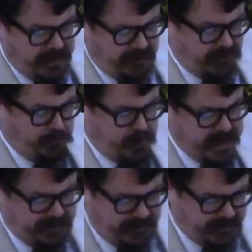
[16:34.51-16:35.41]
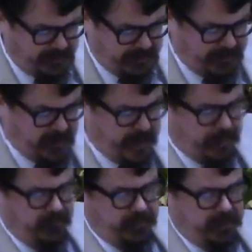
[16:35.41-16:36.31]
Sweet is the sleep
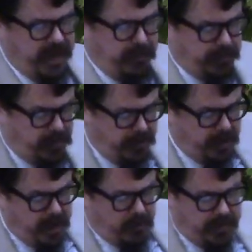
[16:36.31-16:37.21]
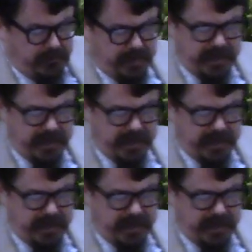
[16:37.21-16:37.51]
of a laborer, whether he